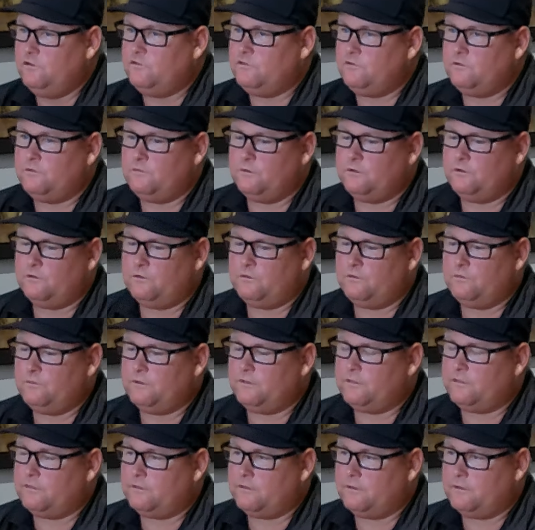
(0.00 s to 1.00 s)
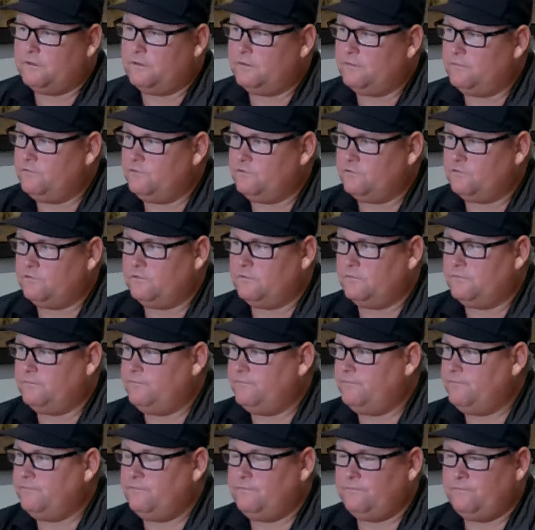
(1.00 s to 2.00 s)
usually we'll go with just a
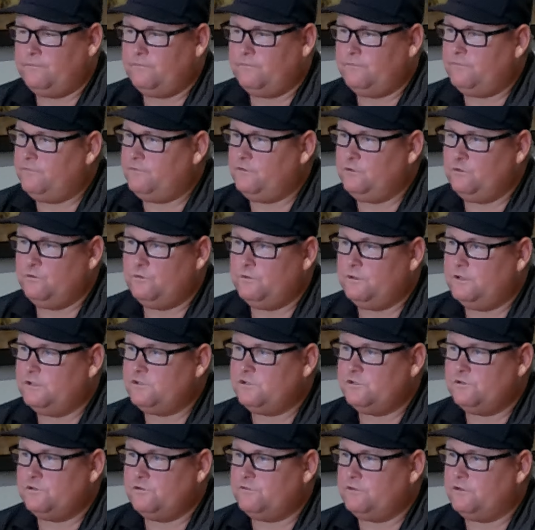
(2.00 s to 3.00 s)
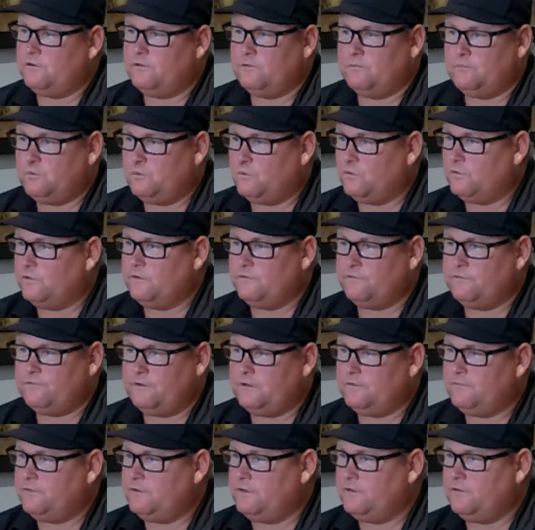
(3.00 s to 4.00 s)
few issues that are important to
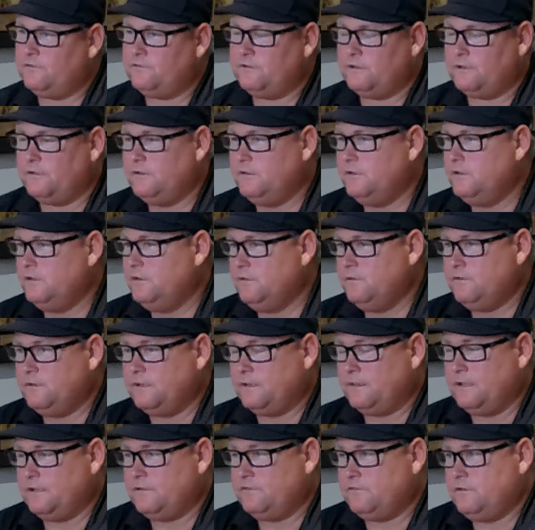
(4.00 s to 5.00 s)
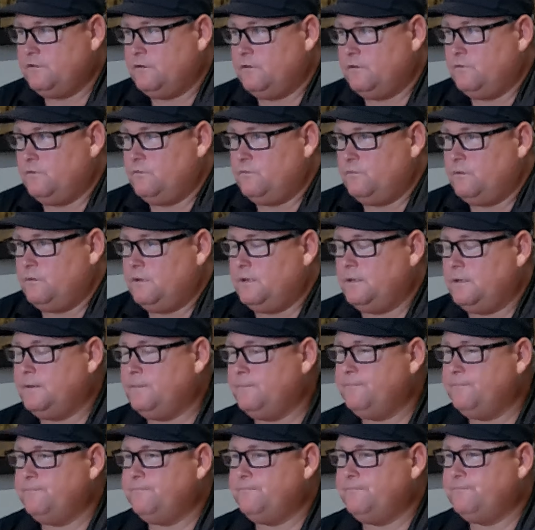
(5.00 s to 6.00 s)
firefighters. Like that's
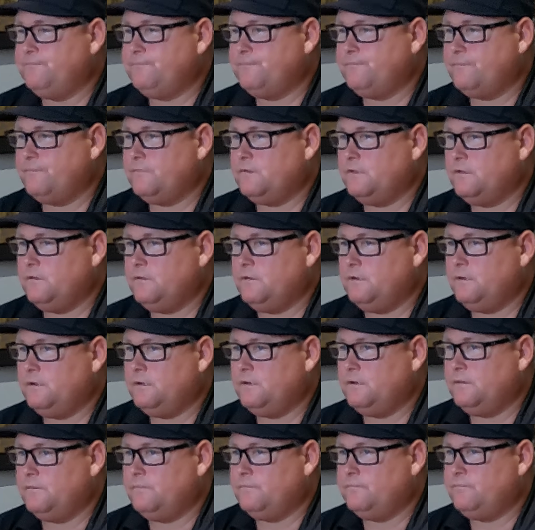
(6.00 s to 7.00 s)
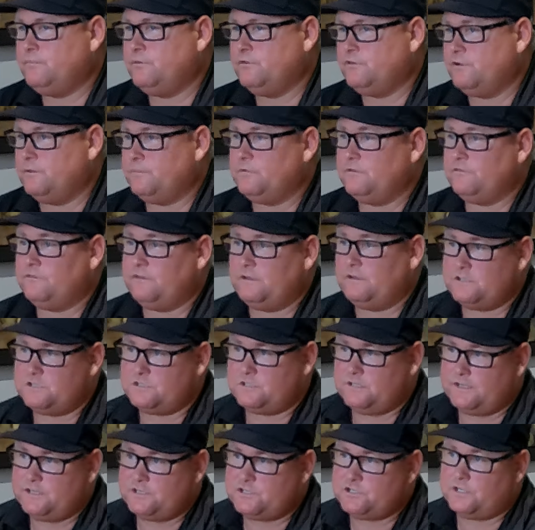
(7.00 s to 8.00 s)
how presumptive
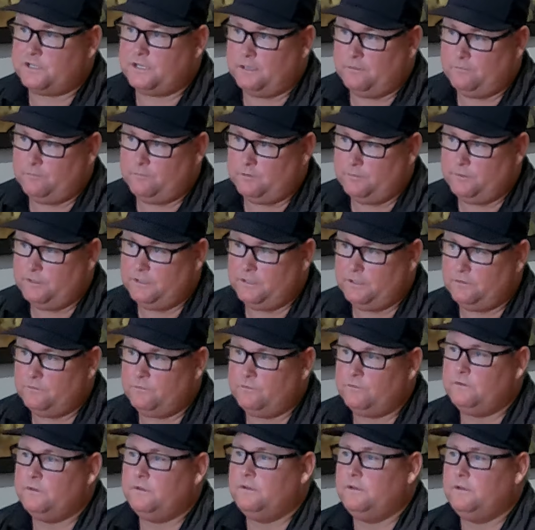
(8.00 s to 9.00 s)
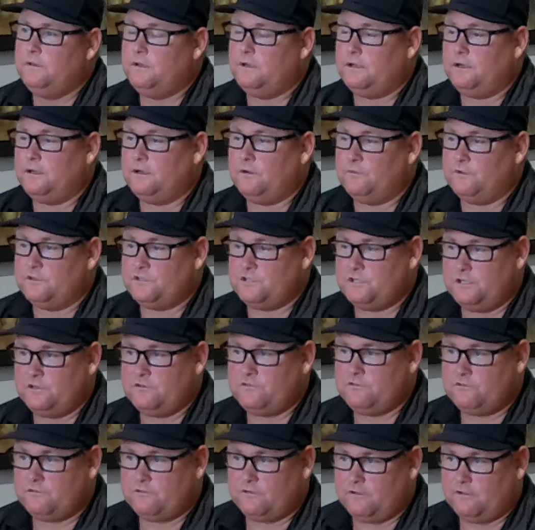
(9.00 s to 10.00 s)
legislation came to be. Which,
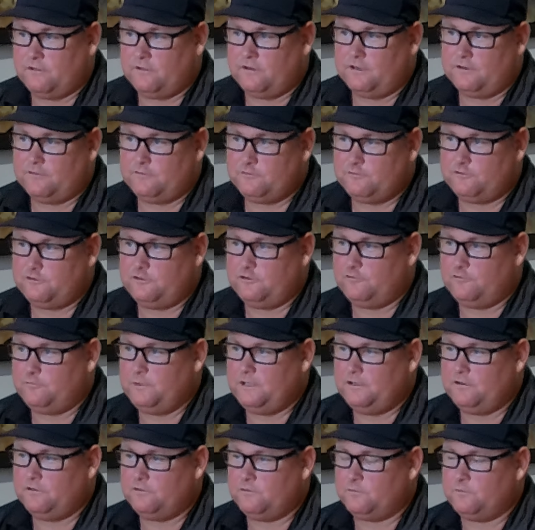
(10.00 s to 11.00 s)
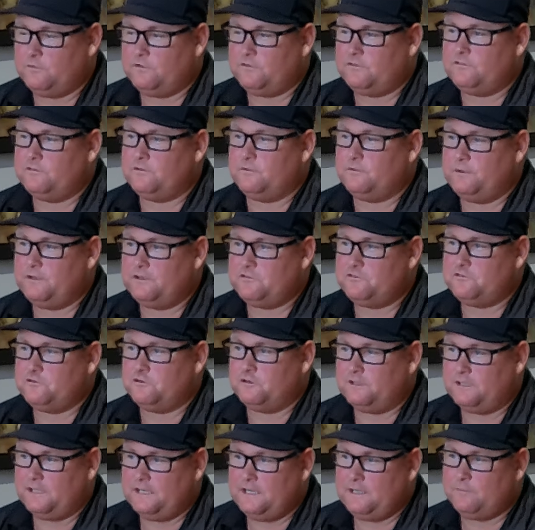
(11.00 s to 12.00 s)
interestingly enough, Steve Peters was the
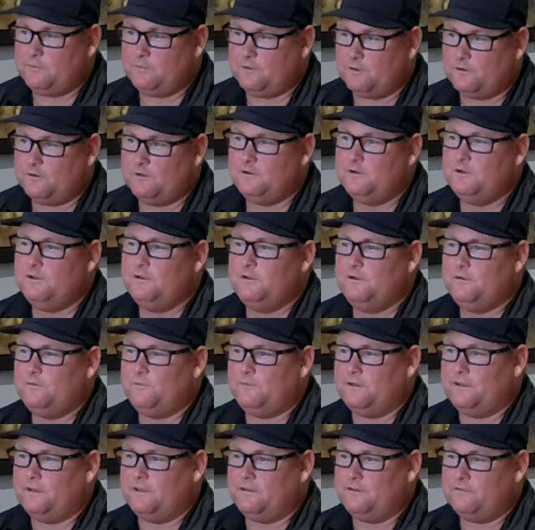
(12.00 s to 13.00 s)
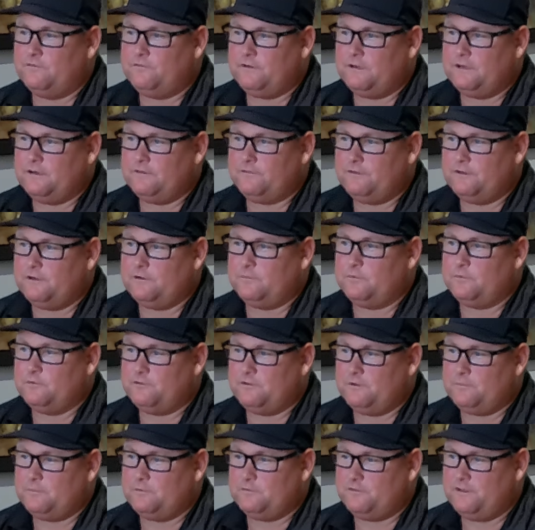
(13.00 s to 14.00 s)
Minister of Labor when firefighter
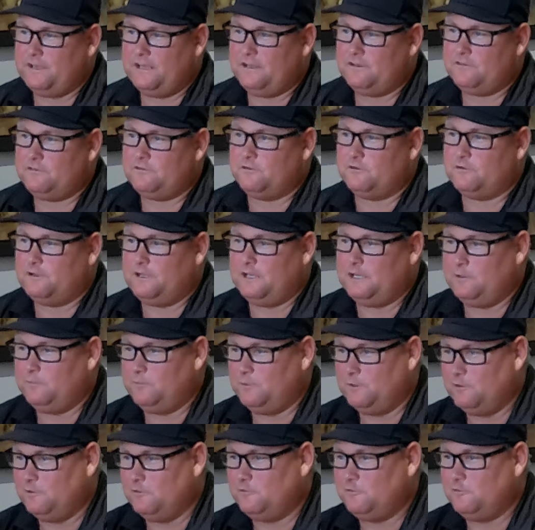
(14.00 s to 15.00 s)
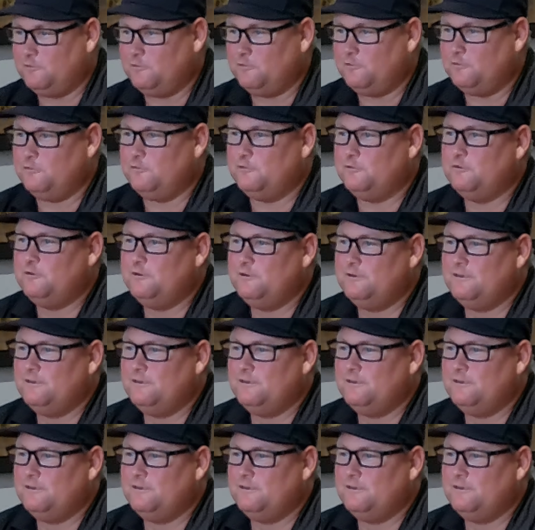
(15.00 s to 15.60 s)
presumptive cancer came into